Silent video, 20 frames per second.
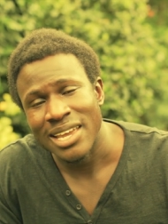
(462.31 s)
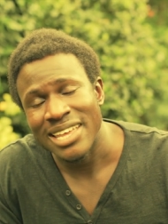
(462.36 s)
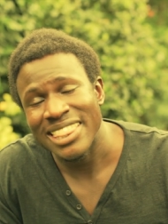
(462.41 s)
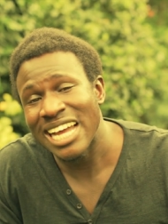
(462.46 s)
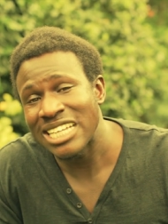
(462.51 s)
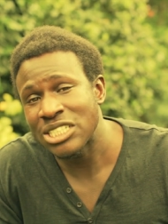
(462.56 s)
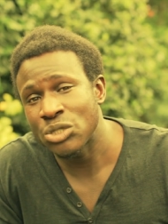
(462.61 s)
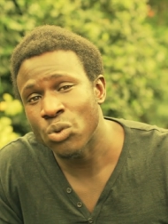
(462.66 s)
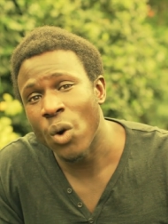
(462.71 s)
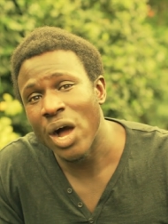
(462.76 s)

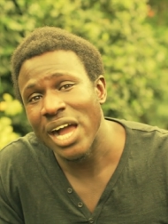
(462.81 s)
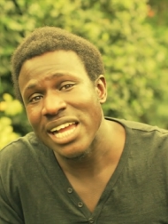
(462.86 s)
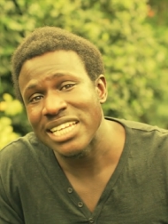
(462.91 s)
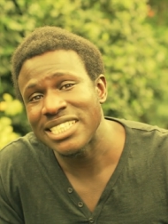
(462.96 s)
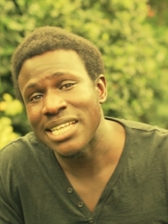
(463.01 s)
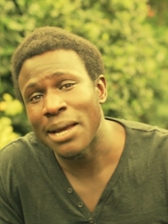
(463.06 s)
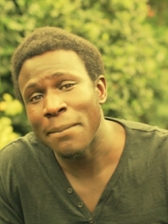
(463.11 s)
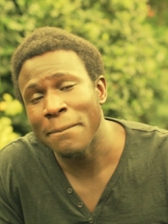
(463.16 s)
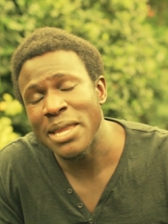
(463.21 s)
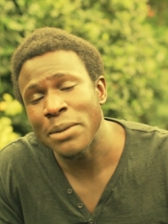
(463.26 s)
That's why
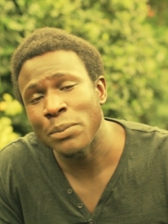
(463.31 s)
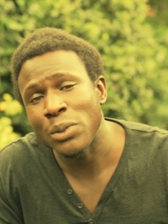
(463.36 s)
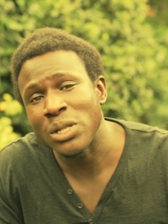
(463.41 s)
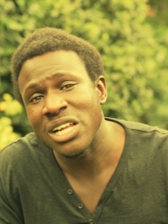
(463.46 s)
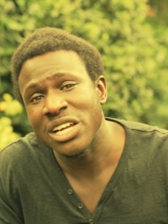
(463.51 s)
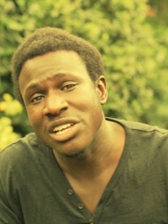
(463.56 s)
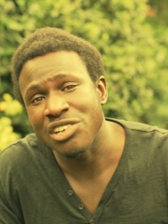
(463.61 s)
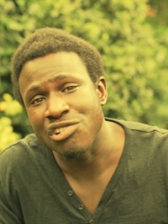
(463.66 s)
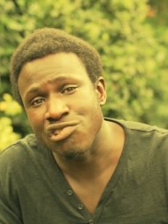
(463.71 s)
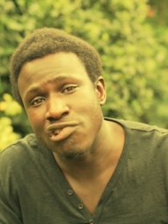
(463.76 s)
some people
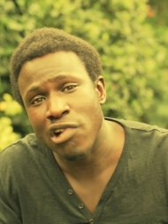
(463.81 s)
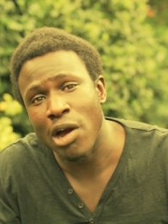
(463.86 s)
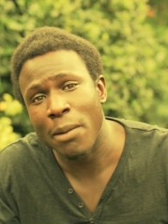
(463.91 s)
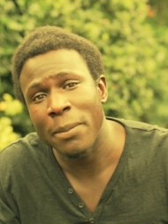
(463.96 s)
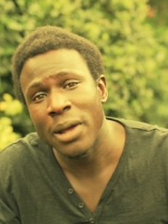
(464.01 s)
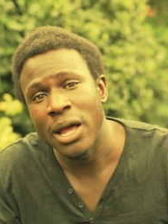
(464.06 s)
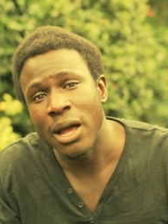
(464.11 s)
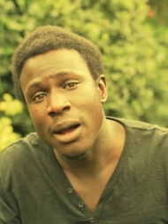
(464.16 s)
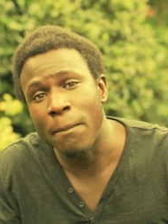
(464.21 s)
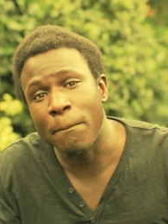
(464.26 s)
can drop
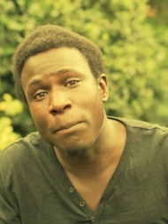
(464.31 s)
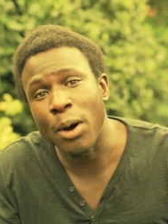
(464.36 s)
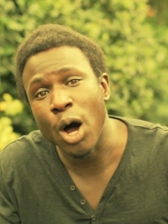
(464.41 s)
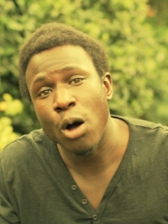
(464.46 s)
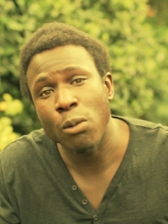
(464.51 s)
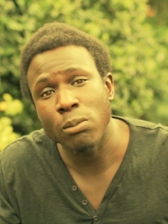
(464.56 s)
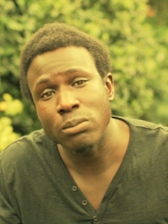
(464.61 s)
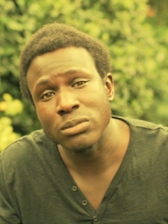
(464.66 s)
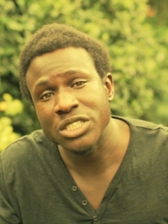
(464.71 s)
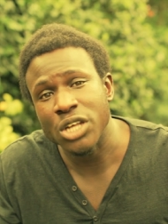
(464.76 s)

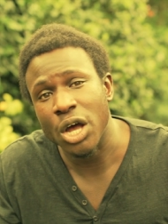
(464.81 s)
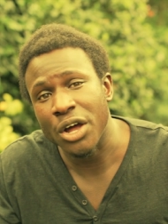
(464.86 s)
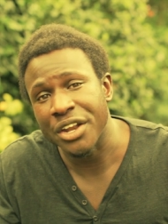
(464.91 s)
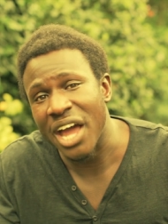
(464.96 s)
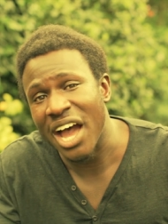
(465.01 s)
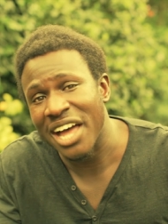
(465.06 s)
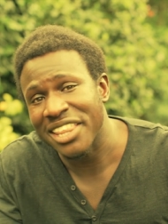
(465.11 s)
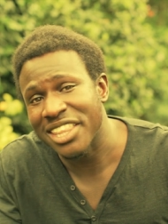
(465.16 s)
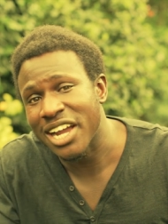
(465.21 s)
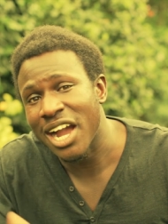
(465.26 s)
bombs on
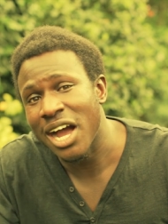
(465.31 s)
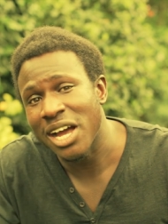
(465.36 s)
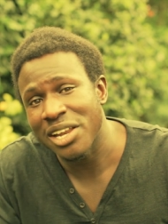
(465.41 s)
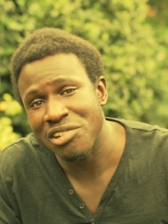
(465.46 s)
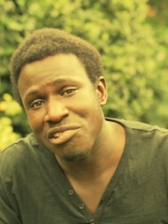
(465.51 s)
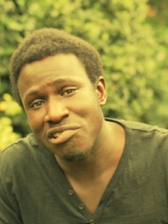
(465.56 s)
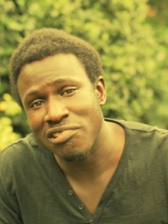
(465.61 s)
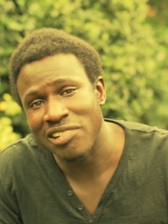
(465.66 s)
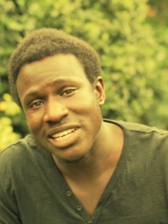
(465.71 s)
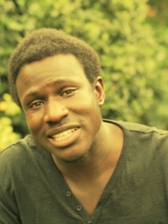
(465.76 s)
other
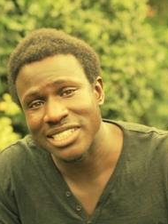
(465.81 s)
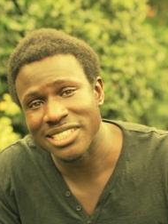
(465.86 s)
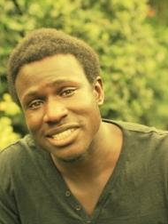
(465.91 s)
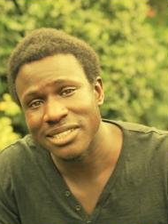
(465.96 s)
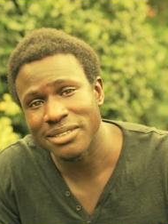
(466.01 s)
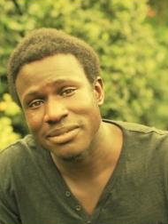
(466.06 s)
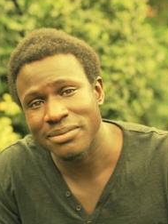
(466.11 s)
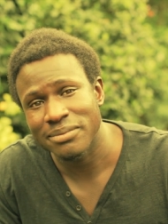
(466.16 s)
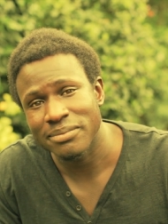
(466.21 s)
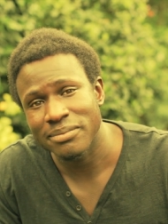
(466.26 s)
countries.